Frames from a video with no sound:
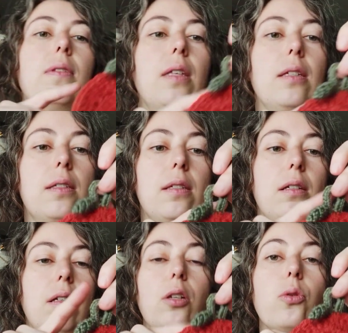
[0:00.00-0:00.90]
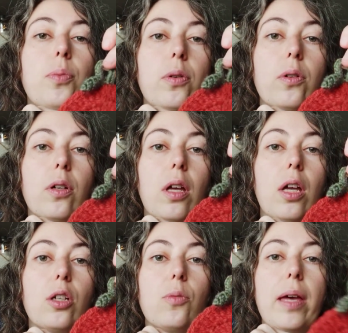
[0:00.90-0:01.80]
this loop
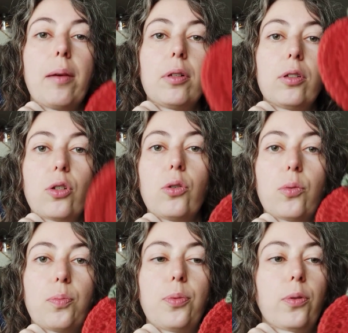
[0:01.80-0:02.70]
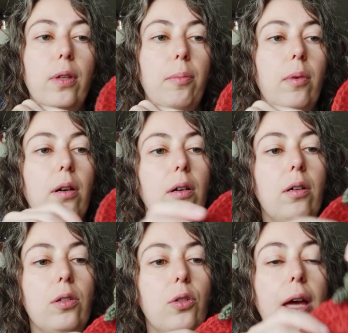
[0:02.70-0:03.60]
to be able to put them,
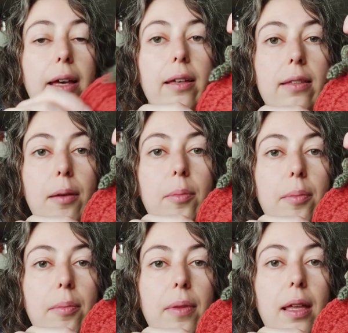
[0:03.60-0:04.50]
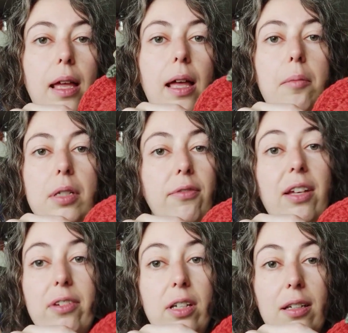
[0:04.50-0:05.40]
to hang them, but I've
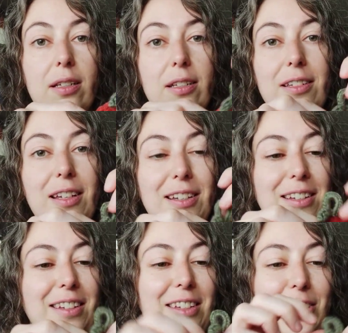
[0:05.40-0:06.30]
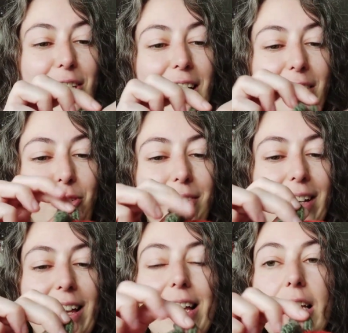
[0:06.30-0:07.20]
never done it actually.